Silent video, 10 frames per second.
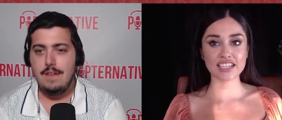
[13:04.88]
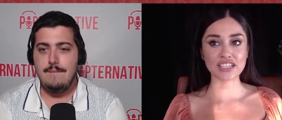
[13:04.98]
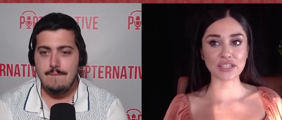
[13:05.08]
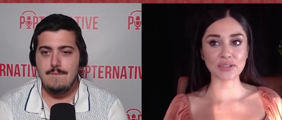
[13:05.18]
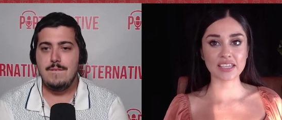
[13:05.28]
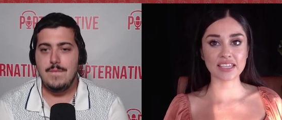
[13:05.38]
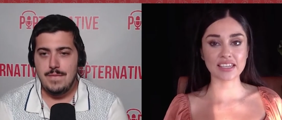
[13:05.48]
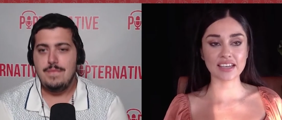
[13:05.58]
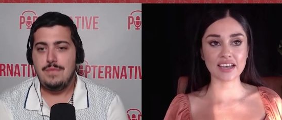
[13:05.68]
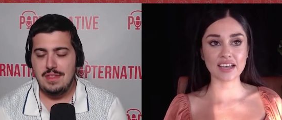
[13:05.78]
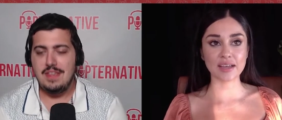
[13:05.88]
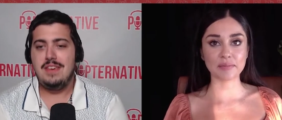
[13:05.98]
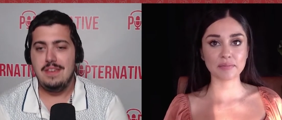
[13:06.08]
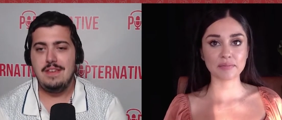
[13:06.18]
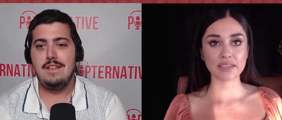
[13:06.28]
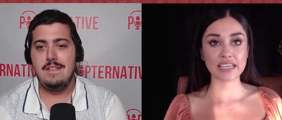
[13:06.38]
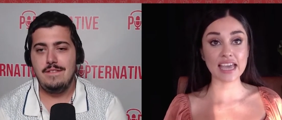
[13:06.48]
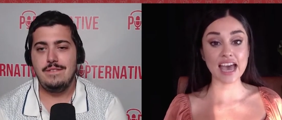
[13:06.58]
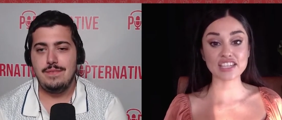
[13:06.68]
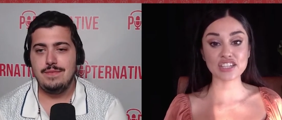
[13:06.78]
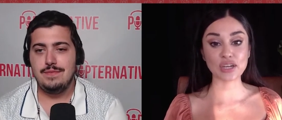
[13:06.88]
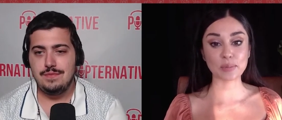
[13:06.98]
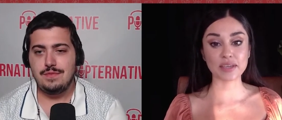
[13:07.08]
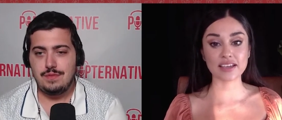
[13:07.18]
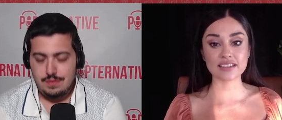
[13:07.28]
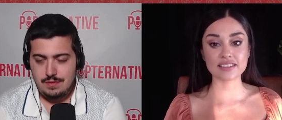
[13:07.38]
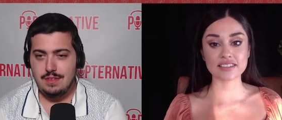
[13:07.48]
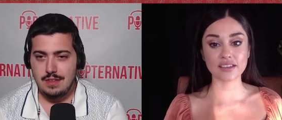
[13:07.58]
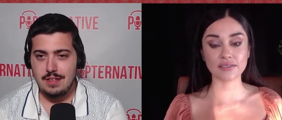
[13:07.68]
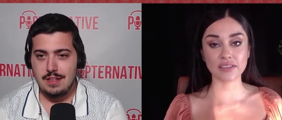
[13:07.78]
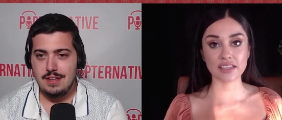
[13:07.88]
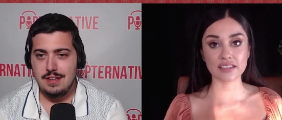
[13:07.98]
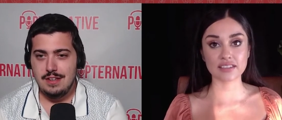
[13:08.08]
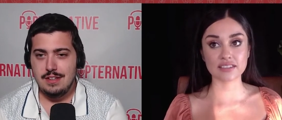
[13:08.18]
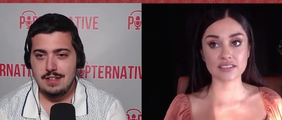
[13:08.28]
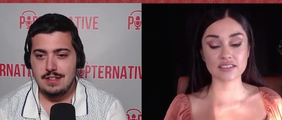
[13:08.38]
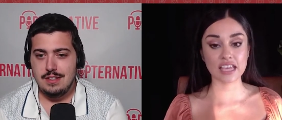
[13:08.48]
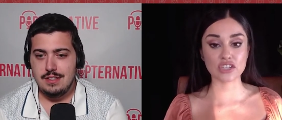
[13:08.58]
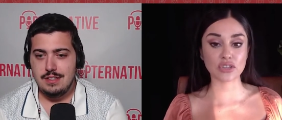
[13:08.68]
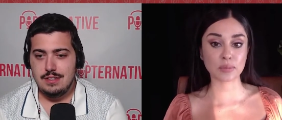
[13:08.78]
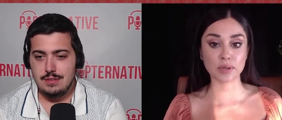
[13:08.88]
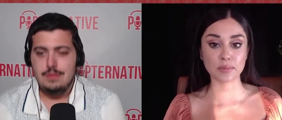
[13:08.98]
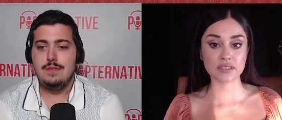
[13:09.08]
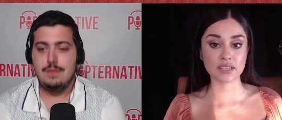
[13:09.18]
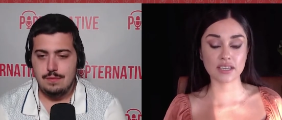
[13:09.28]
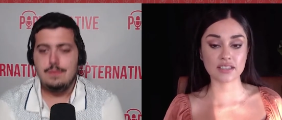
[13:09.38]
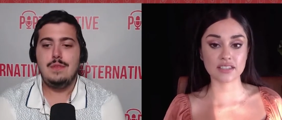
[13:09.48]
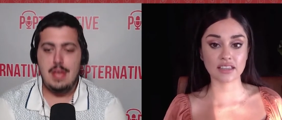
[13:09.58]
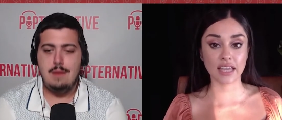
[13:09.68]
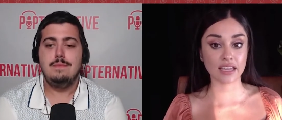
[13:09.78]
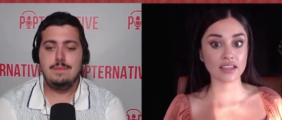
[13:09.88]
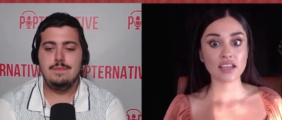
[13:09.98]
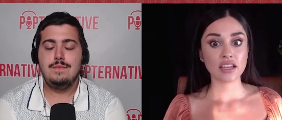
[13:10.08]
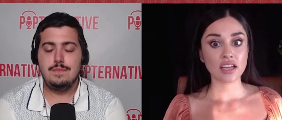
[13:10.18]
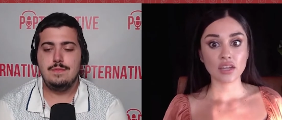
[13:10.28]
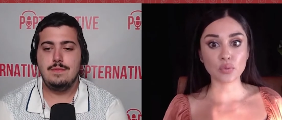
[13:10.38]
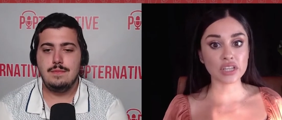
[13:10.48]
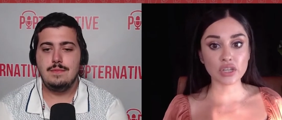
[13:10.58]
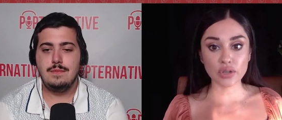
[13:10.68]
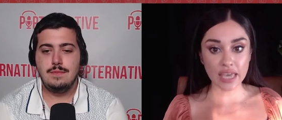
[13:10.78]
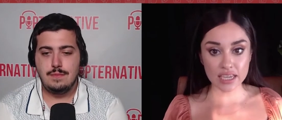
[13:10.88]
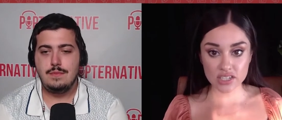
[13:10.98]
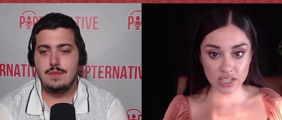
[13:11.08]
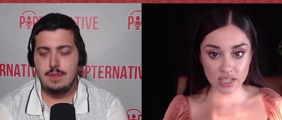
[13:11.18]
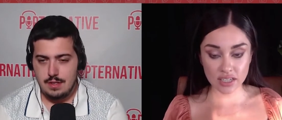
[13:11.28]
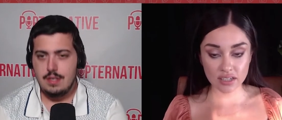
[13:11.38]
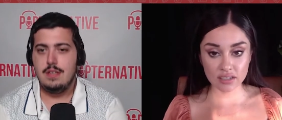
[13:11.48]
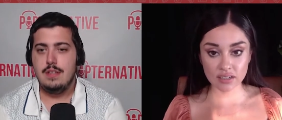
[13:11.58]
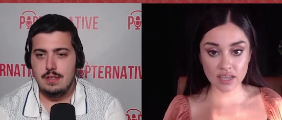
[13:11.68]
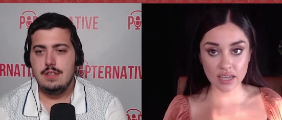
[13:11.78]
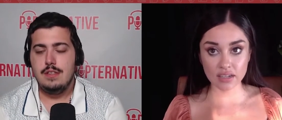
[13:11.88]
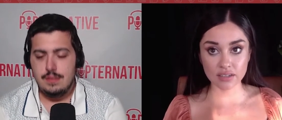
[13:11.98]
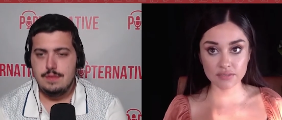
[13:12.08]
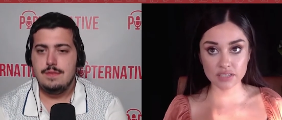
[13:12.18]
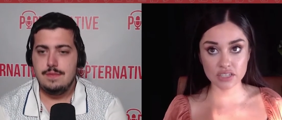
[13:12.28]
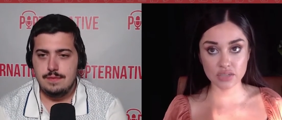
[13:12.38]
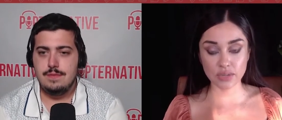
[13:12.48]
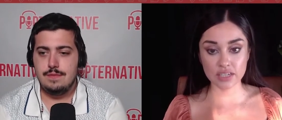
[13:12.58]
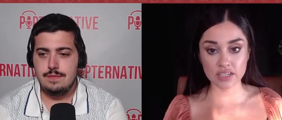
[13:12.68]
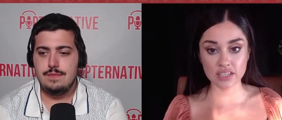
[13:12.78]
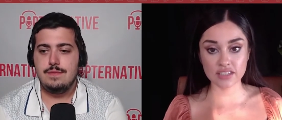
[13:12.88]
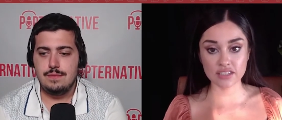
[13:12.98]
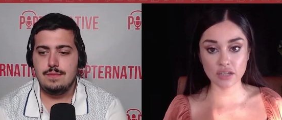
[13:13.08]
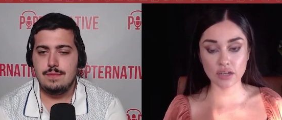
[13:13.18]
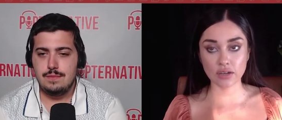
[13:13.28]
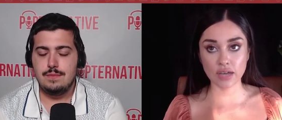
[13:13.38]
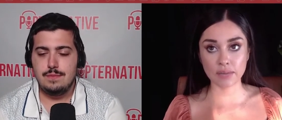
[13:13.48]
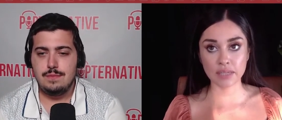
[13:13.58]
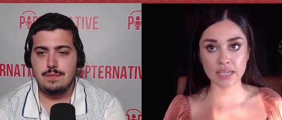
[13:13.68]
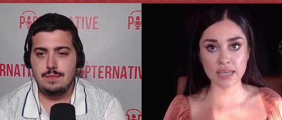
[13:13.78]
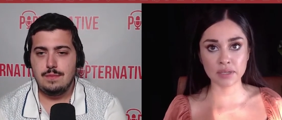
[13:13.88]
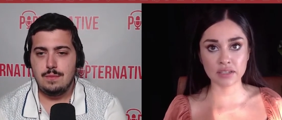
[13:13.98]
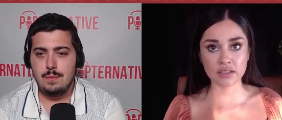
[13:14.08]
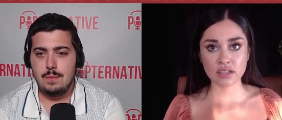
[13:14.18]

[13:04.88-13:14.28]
Speaker 1: knew he um he had to know because of his scheduling purposes and like relocation kind of situation. So I mean, him and